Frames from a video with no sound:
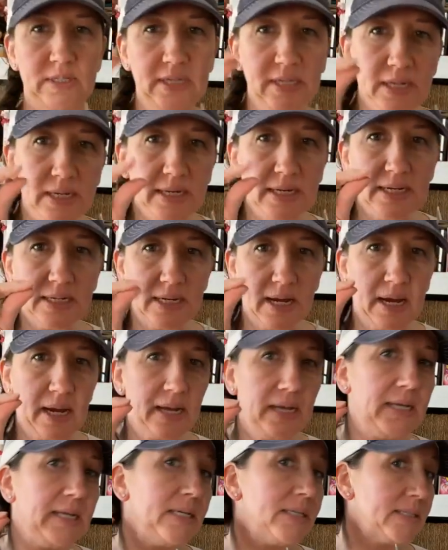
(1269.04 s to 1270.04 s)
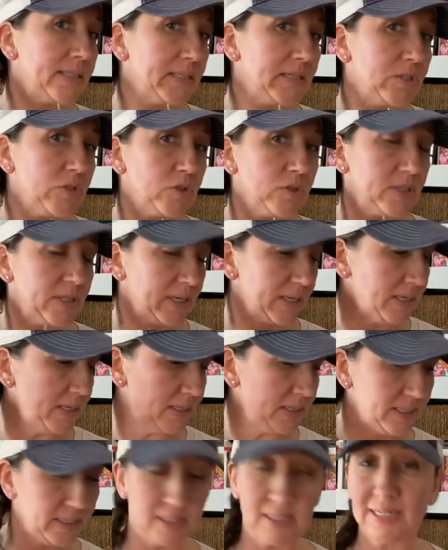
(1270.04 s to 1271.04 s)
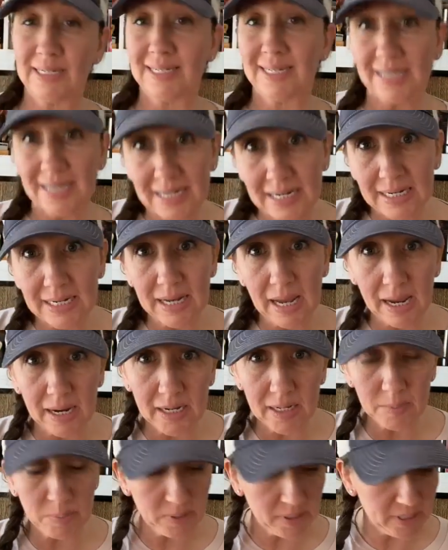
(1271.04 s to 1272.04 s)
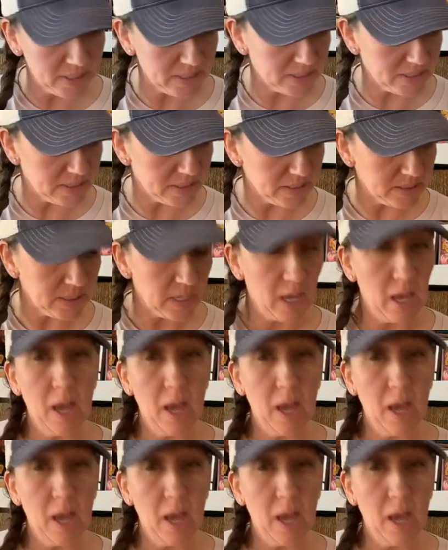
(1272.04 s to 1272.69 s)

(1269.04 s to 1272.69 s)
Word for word: teeny tiny scissors to get into the teeny tiny places.